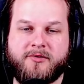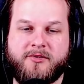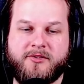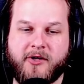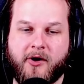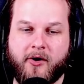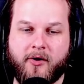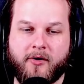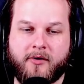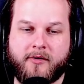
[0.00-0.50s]

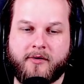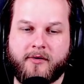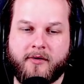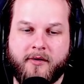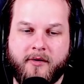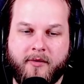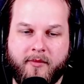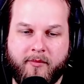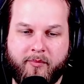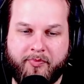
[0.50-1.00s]
dark
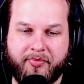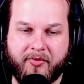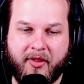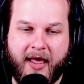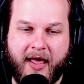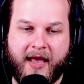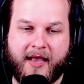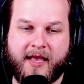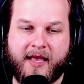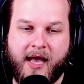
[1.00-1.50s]

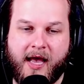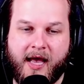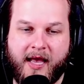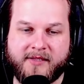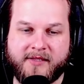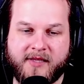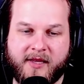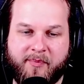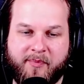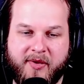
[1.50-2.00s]
black eyes,
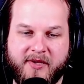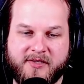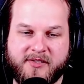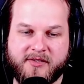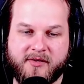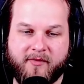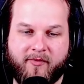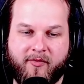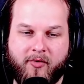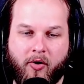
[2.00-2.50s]
like pieces
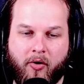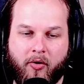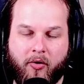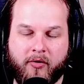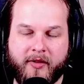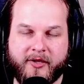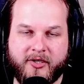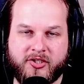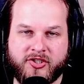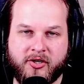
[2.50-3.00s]
of coal,
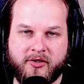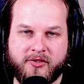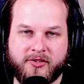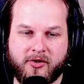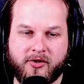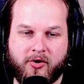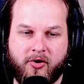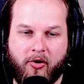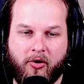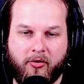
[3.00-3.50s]
like chunks
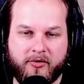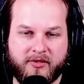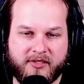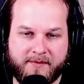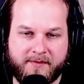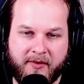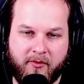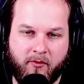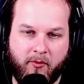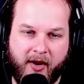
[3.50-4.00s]
of coal that have
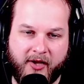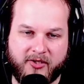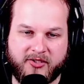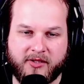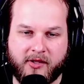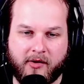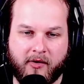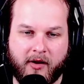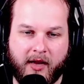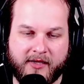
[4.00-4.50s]
been wedged in
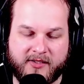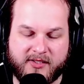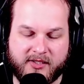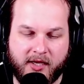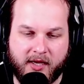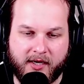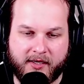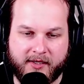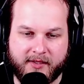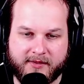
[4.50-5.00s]
their eye
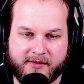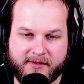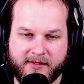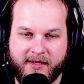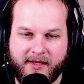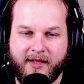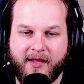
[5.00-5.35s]
sockets.